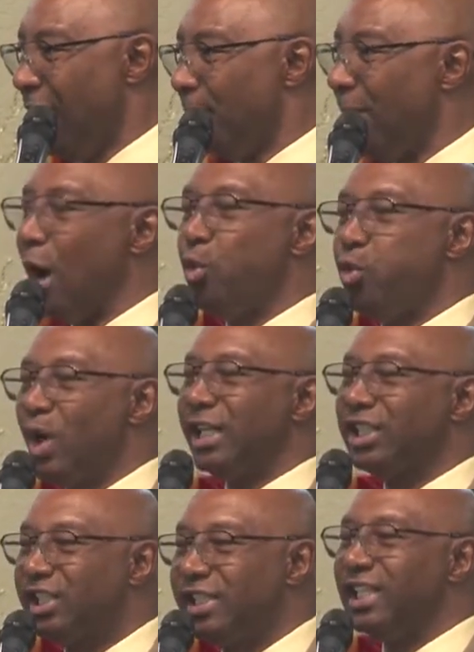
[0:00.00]
by
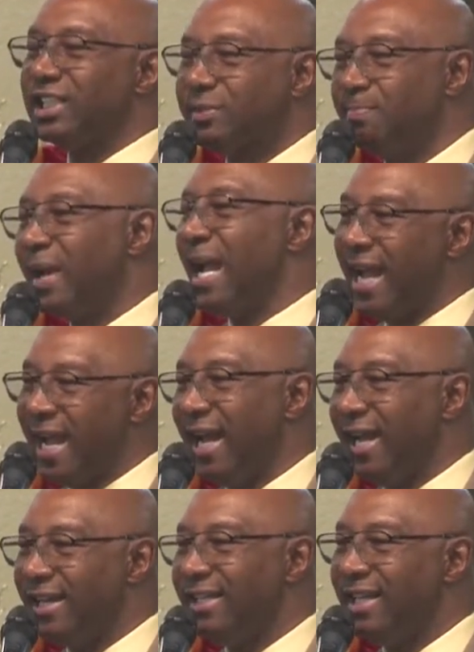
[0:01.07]
which this
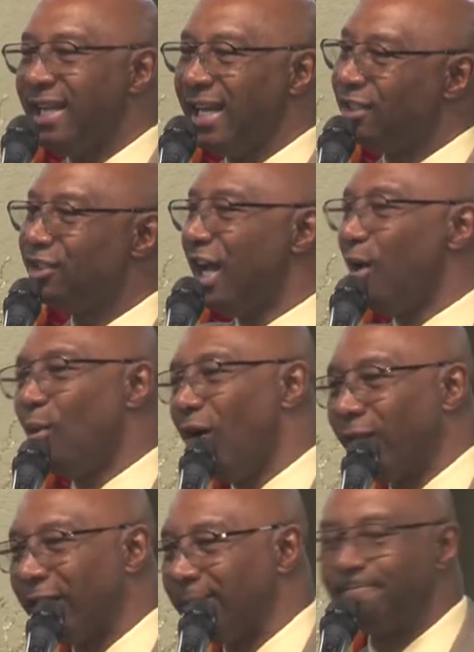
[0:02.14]
man is now
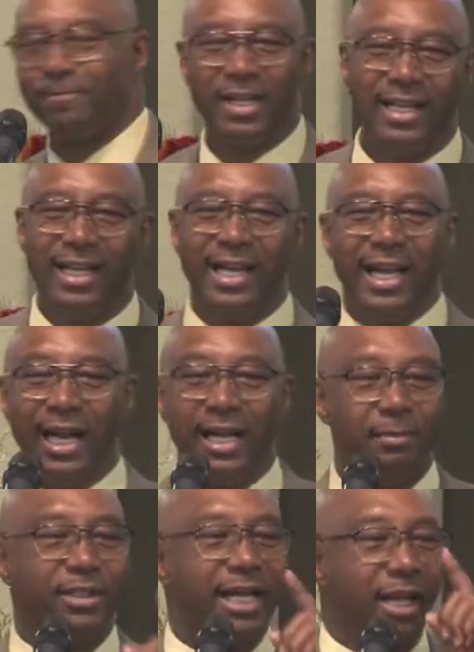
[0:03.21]
walking. And
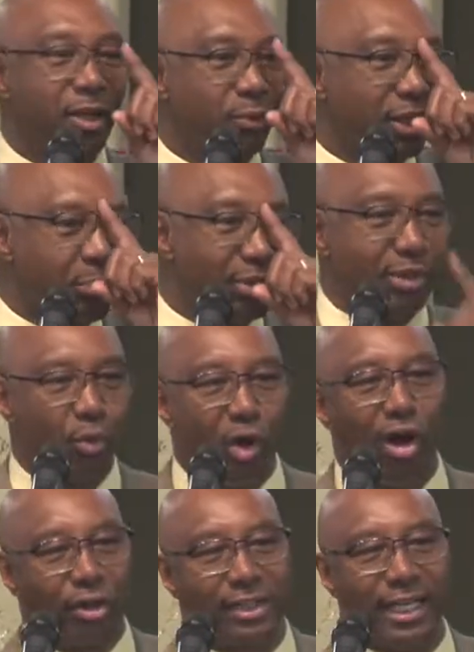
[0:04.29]
let me tell you, when the brother
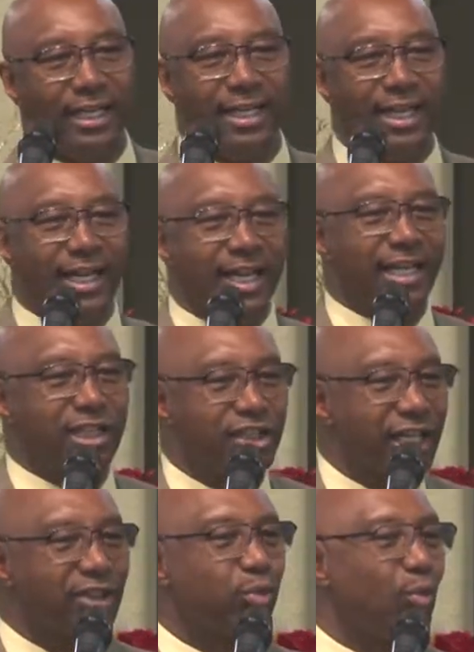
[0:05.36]
walked, he, he didn't
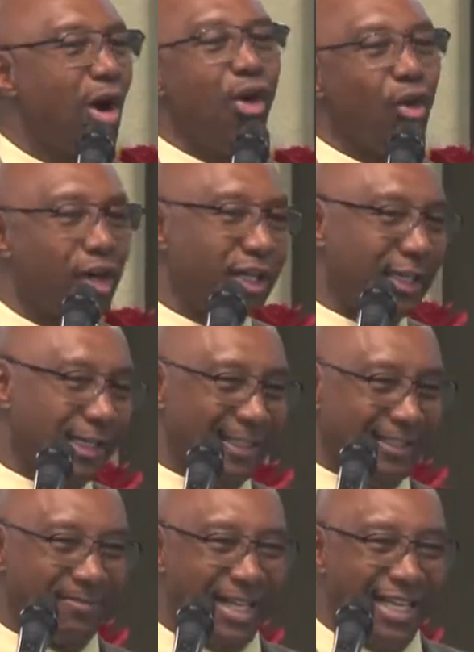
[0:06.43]
just walk.
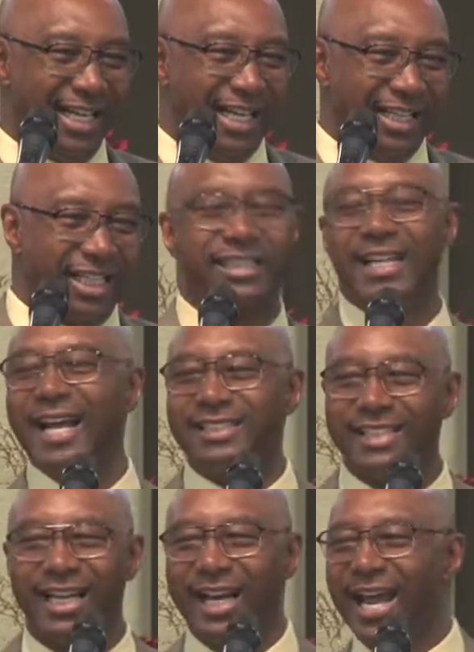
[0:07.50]
The text
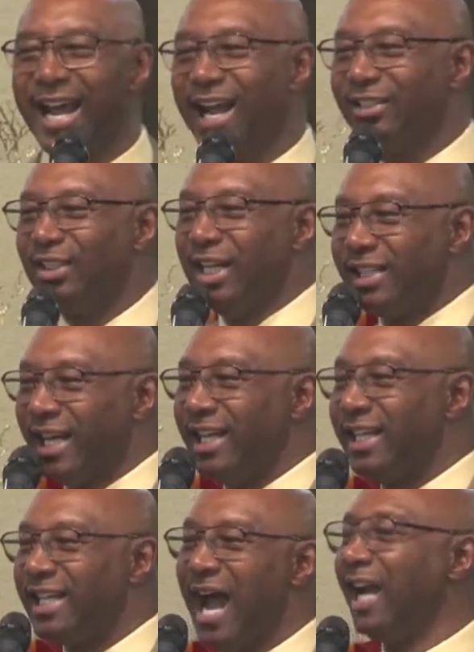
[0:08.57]
declares that
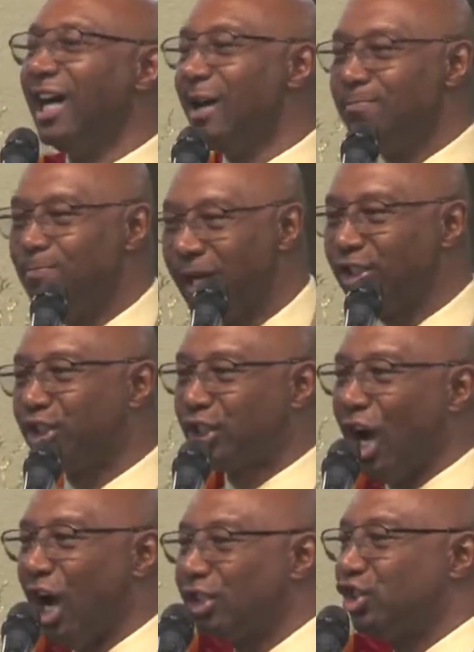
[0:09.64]
he got up, he
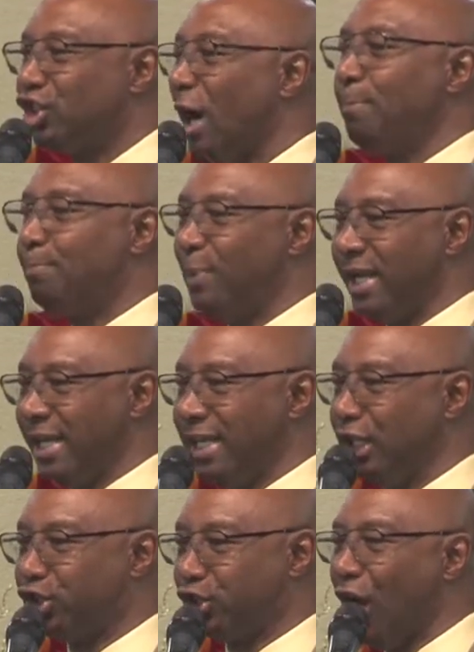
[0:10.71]
started jumping, and
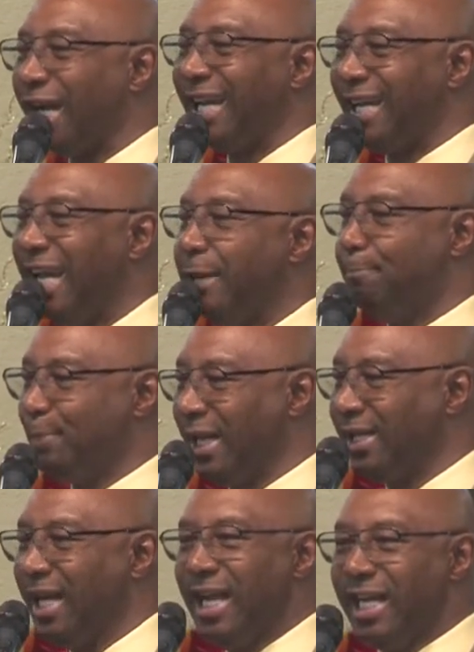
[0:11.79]
he started
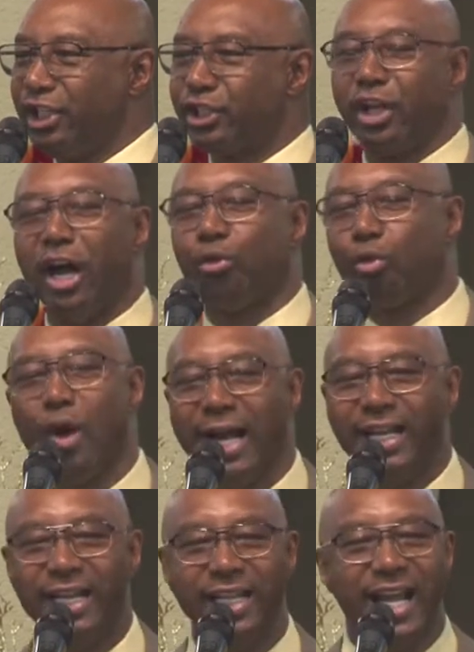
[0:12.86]
leaping, he started
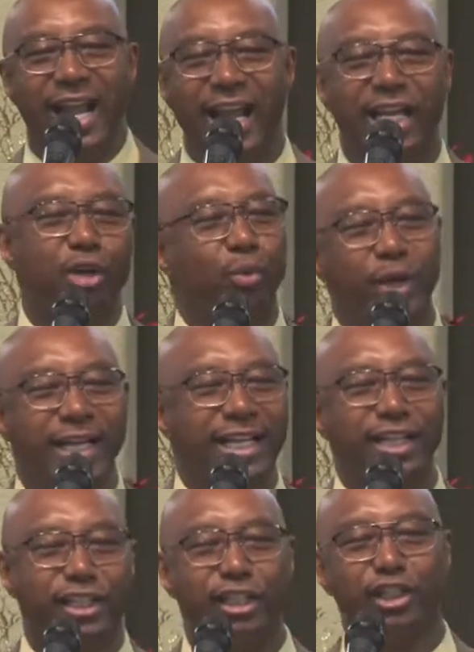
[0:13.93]
running, and he went
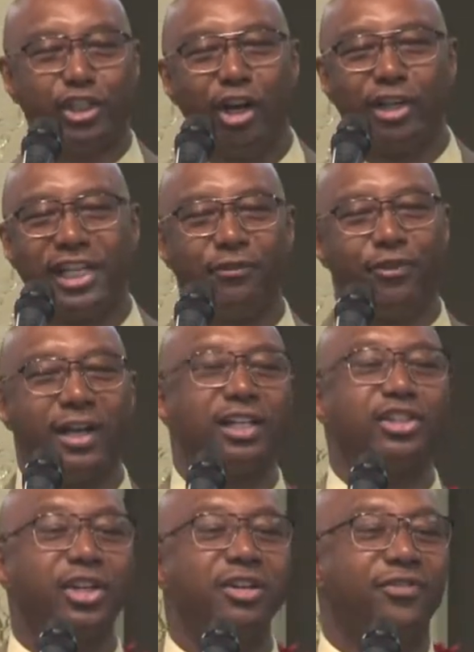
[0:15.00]
into the church in front
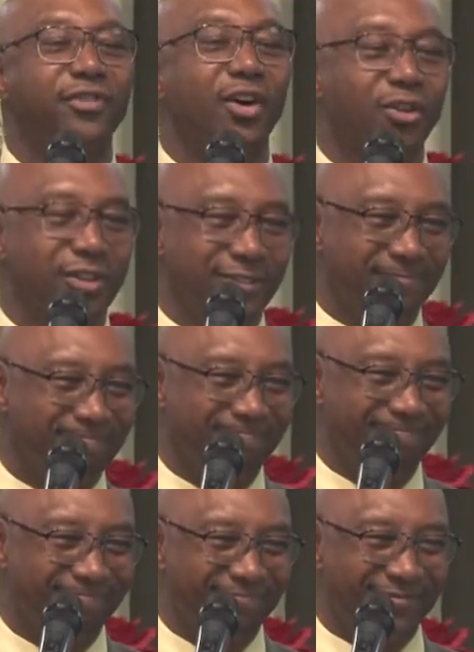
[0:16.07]
of church folk
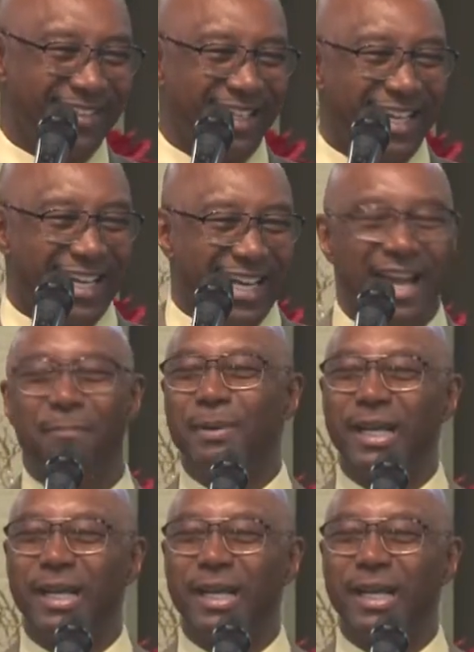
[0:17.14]
and